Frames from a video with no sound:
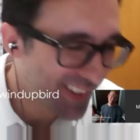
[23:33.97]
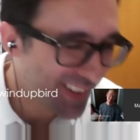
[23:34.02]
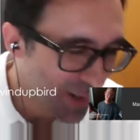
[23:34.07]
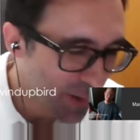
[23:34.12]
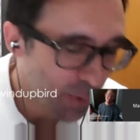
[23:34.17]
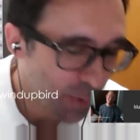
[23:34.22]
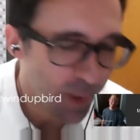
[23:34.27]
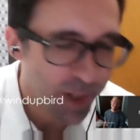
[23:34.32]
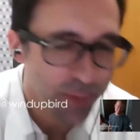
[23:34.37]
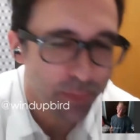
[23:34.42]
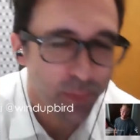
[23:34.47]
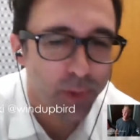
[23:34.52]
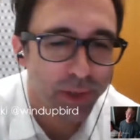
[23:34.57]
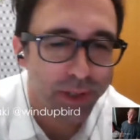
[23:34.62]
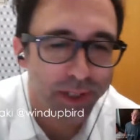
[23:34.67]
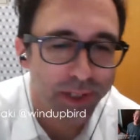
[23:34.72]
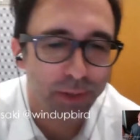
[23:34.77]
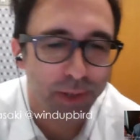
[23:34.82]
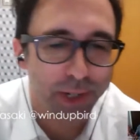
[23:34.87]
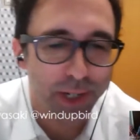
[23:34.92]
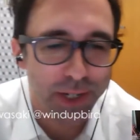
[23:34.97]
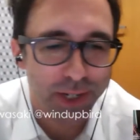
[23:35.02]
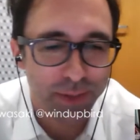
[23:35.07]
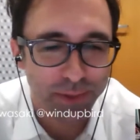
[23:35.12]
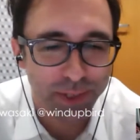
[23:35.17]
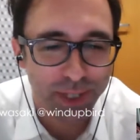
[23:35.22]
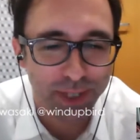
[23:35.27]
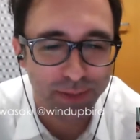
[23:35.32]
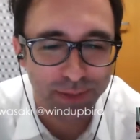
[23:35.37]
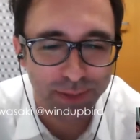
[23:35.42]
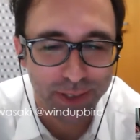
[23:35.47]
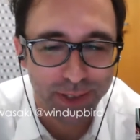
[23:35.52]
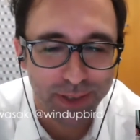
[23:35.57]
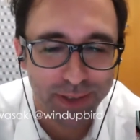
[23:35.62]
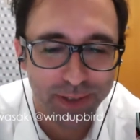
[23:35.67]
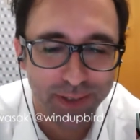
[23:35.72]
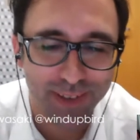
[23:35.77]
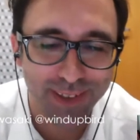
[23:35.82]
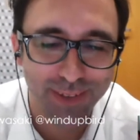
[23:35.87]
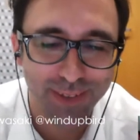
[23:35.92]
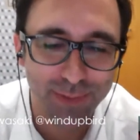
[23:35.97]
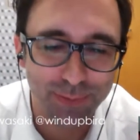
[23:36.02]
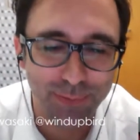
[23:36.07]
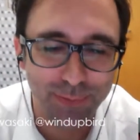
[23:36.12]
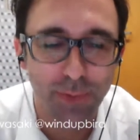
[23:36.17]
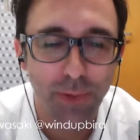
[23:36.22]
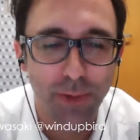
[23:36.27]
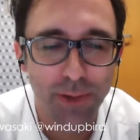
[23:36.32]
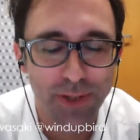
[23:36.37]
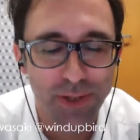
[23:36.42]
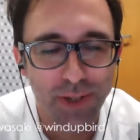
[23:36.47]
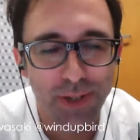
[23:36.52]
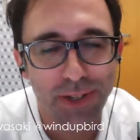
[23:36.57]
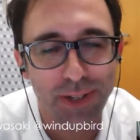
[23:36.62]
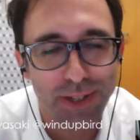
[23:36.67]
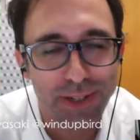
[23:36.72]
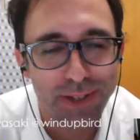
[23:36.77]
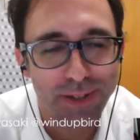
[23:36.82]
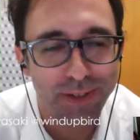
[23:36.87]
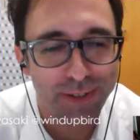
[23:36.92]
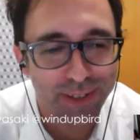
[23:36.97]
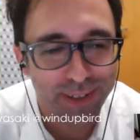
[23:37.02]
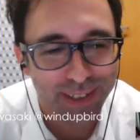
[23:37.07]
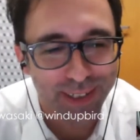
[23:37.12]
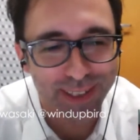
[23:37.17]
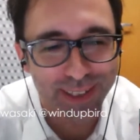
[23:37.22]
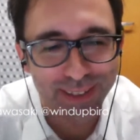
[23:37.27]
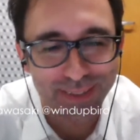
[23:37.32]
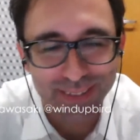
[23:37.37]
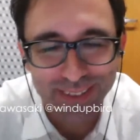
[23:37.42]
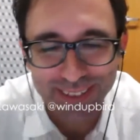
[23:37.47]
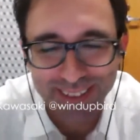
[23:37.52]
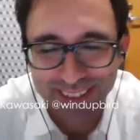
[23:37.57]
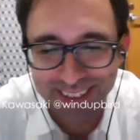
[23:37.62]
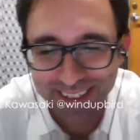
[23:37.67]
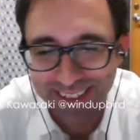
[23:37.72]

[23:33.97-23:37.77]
Whiteboard integration with Evernote forced on you. I love it.